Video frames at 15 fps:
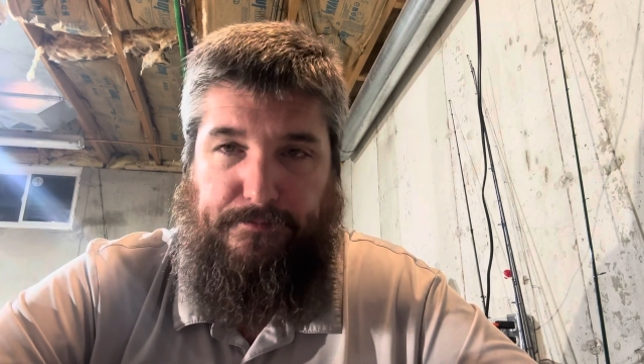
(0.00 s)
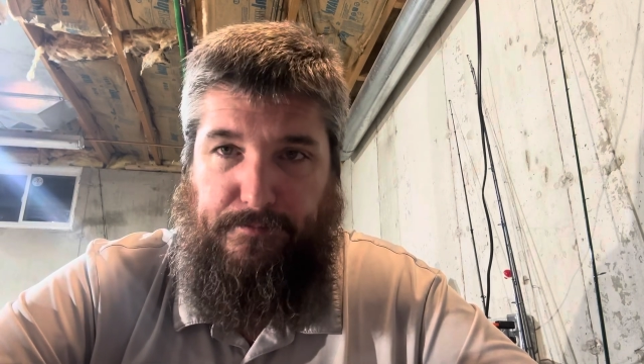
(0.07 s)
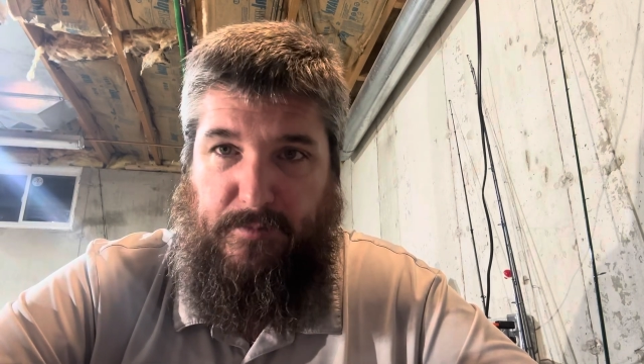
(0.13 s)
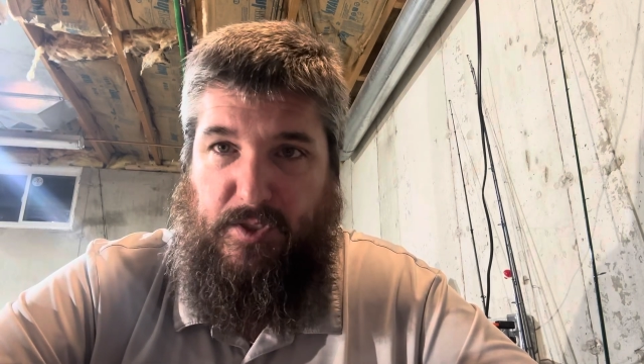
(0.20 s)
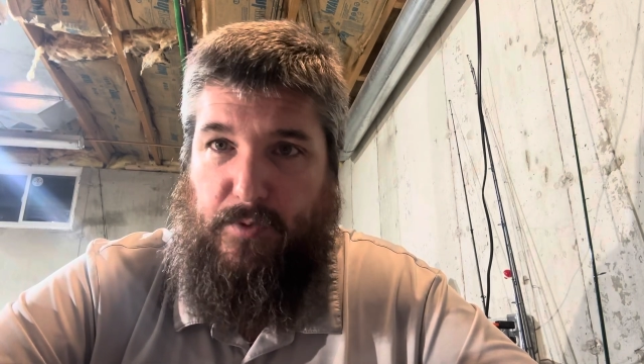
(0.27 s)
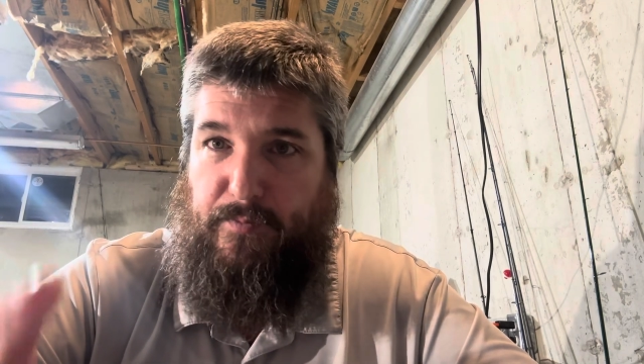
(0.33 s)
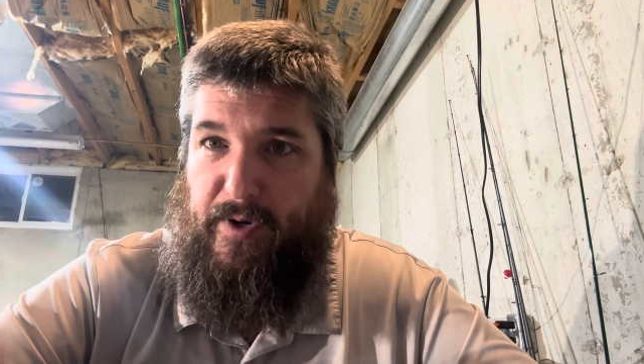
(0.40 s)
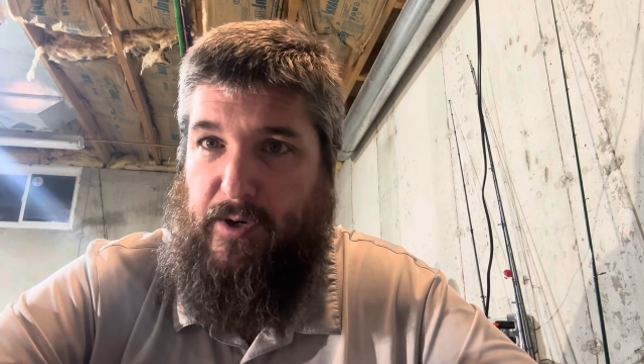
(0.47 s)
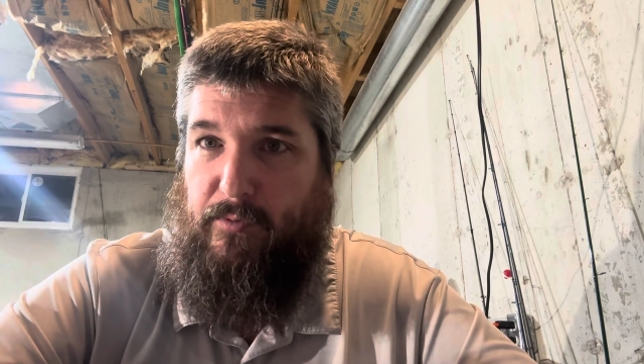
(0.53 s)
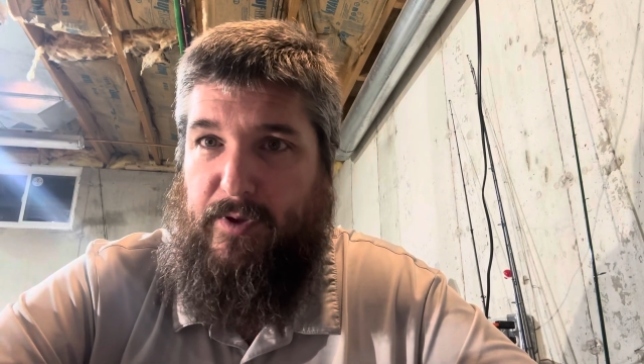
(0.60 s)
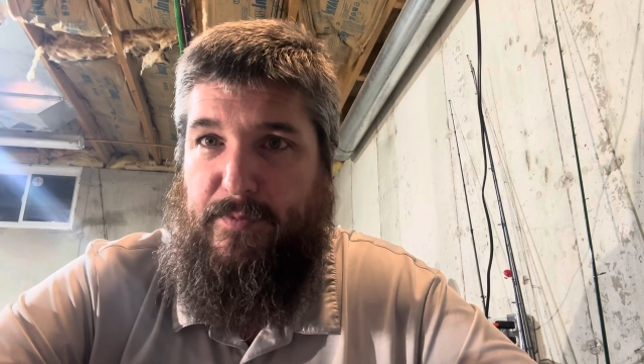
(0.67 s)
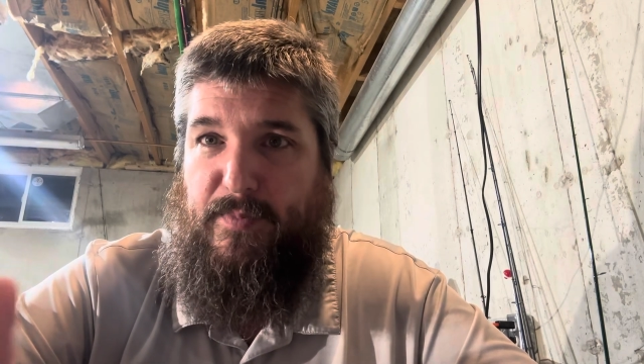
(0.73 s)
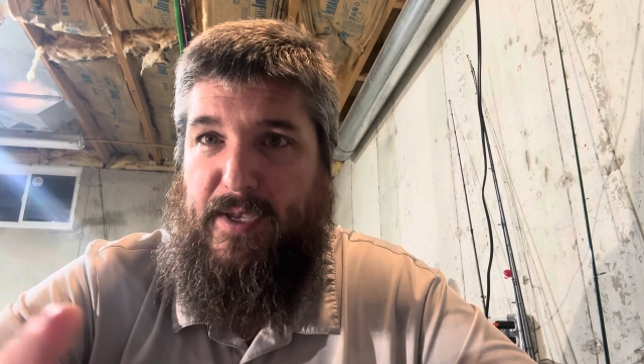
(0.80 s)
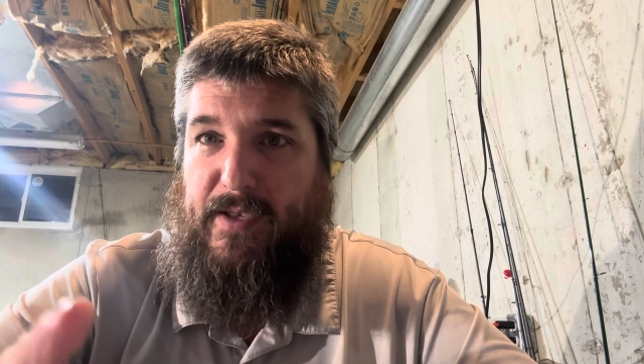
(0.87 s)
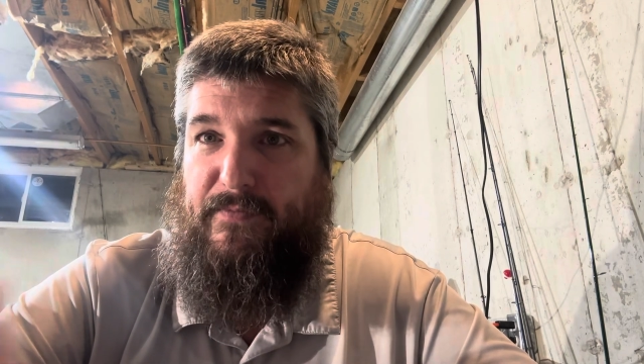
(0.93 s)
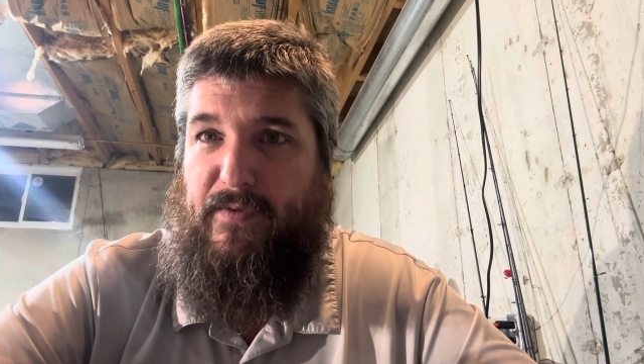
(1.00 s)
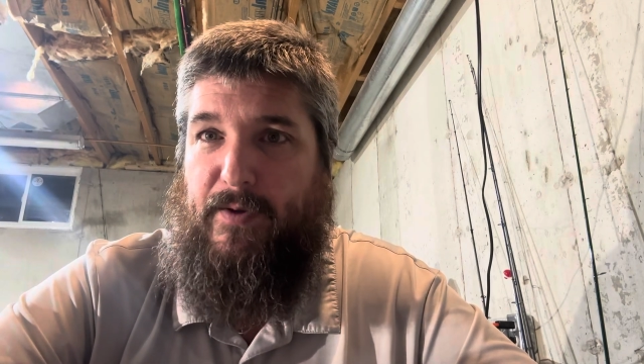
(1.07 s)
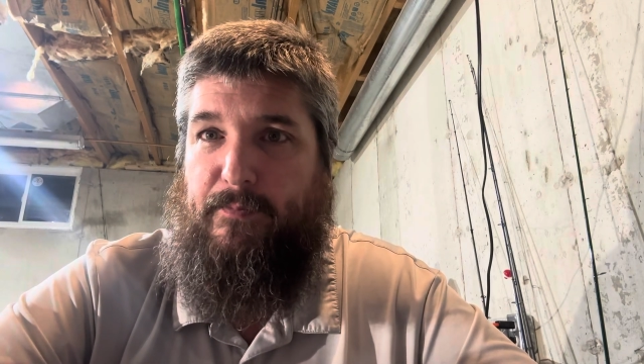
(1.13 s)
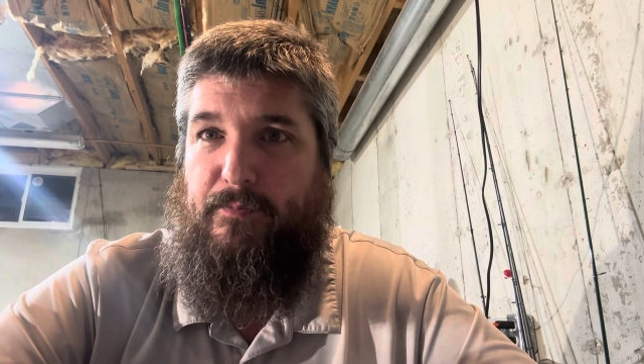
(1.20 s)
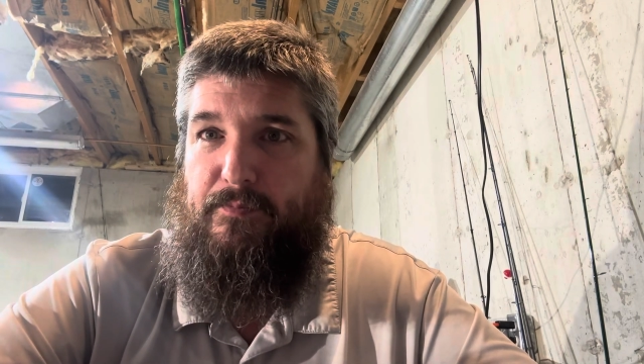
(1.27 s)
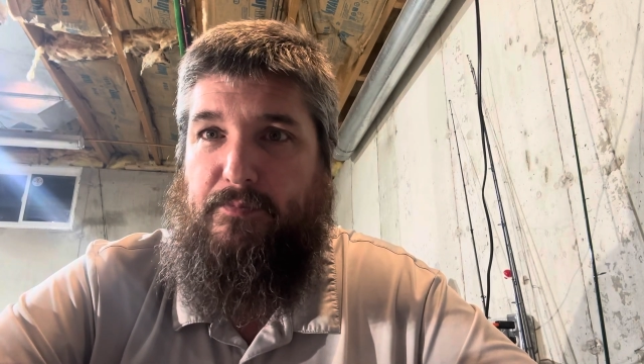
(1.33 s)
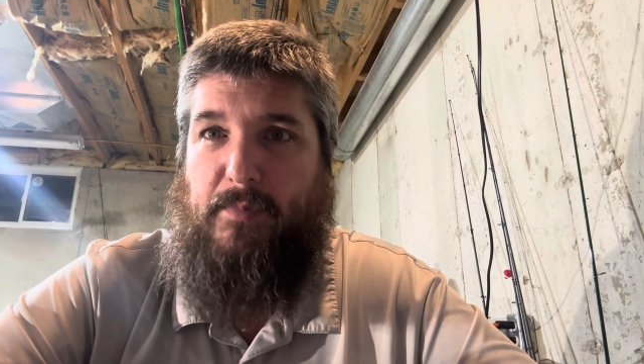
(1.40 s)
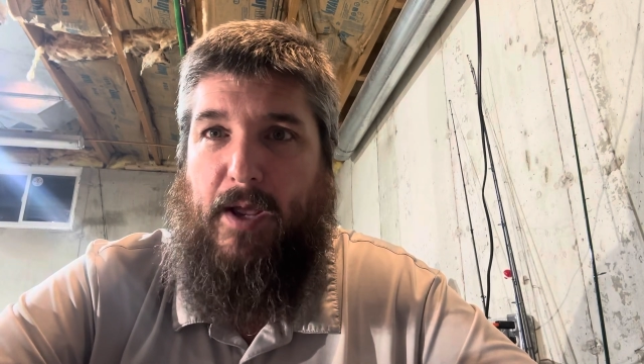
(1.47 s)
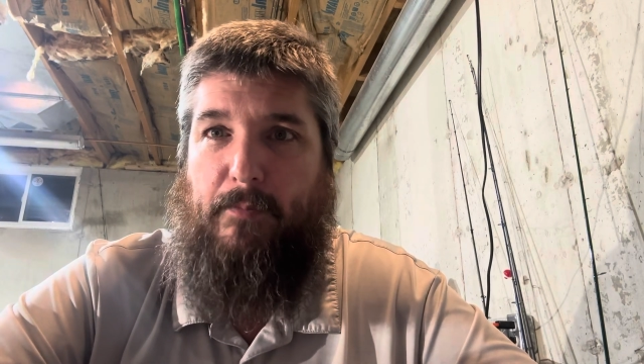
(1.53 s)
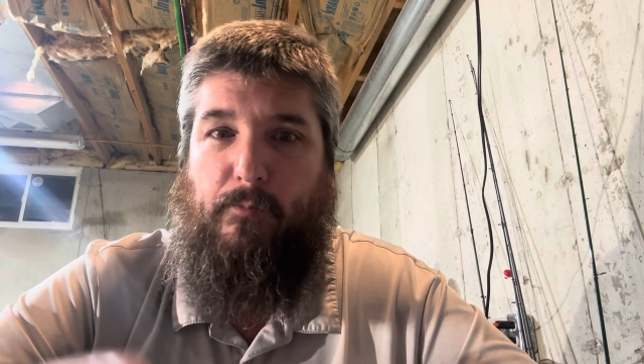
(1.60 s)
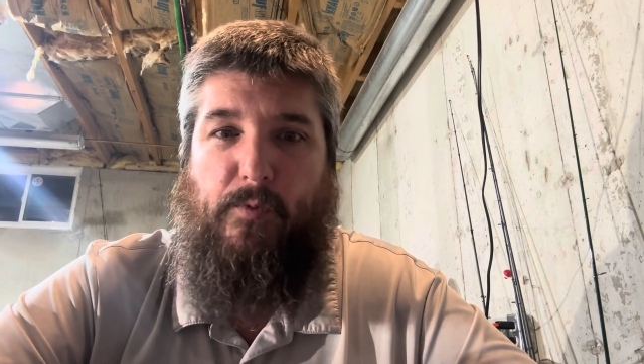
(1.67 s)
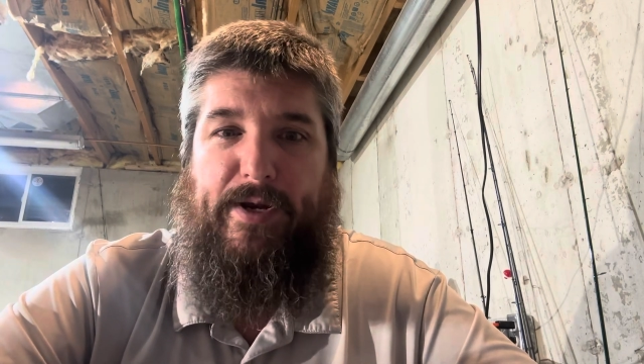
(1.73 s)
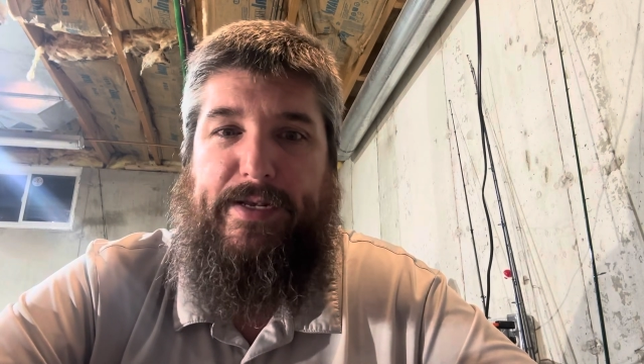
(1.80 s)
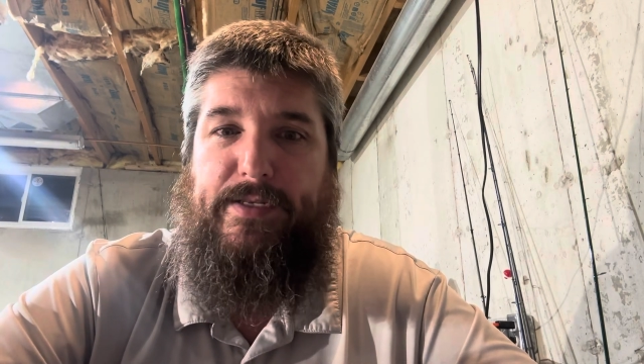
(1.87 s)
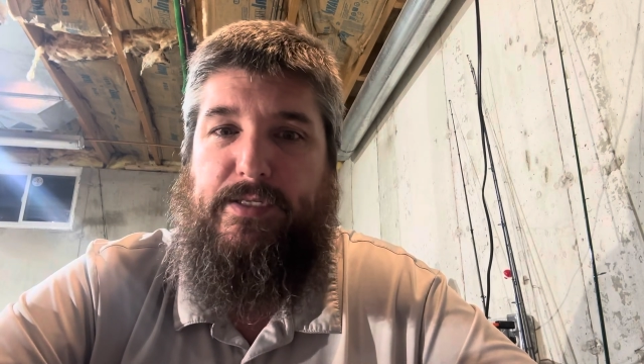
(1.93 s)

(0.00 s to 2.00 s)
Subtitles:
So bear with me if I'm reading